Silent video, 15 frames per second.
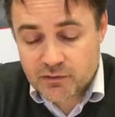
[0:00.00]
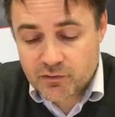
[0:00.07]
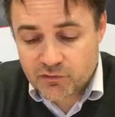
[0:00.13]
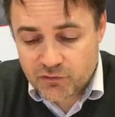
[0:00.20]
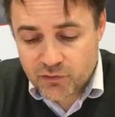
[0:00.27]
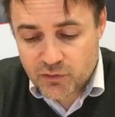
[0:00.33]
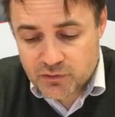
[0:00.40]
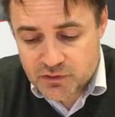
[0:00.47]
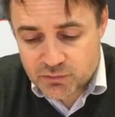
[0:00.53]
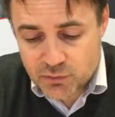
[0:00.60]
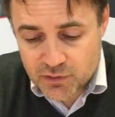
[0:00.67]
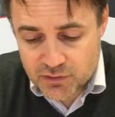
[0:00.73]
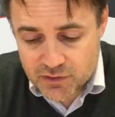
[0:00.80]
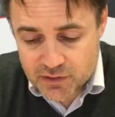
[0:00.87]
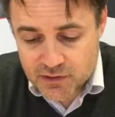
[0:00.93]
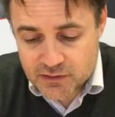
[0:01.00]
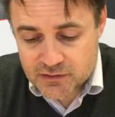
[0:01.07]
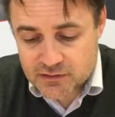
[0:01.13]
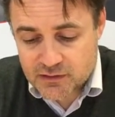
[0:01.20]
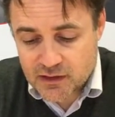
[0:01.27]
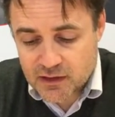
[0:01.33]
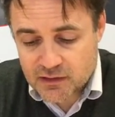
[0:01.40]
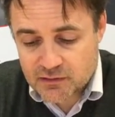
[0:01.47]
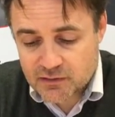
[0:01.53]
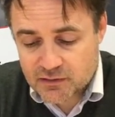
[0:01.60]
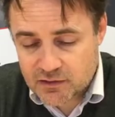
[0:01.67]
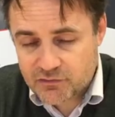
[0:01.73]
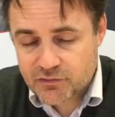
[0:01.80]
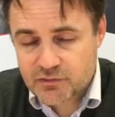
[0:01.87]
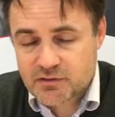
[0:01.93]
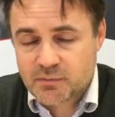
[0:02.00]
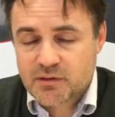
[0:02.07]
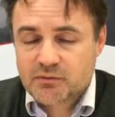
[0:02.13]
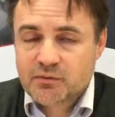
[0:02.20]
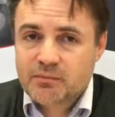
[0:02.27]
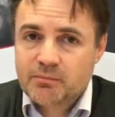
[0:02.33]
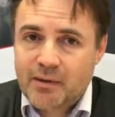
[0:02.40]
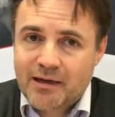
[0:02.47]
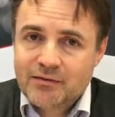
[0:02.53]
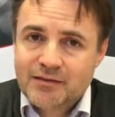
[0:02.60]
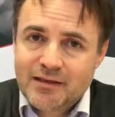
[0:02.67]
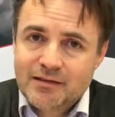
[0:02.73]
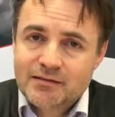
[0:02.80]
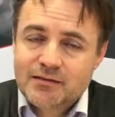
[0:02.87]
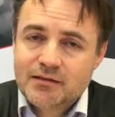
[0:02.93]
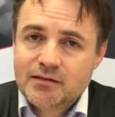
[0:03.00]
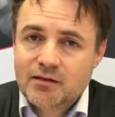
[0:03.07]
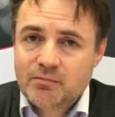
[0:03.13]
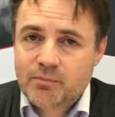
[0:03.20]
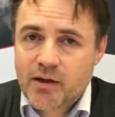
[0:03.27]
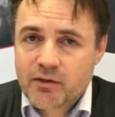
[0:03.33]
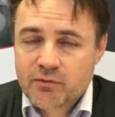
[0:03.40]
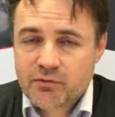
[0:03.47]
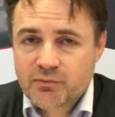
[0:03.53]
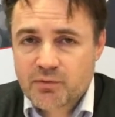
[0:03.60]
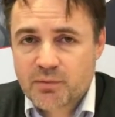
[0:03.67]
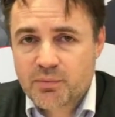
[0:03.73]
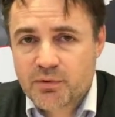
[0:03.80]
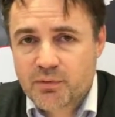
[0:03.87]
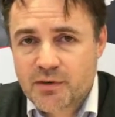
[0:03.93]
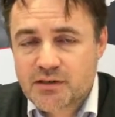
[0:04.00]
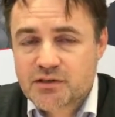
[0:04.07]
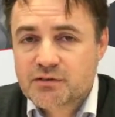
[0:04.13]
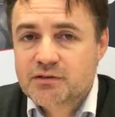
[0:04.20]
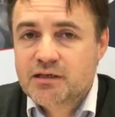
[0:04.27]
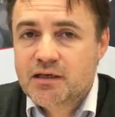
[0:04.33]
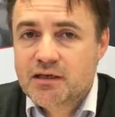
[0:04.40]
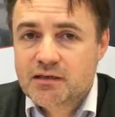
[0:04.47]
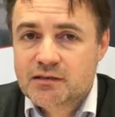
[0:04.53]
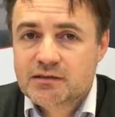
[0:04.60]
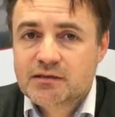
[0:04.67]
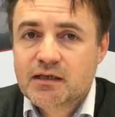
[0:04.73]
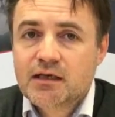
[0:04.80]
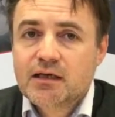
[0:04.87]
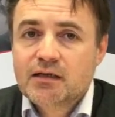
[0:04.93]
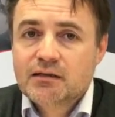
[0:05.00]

The first one is that the difference between Biodentine and BioRoot preparation is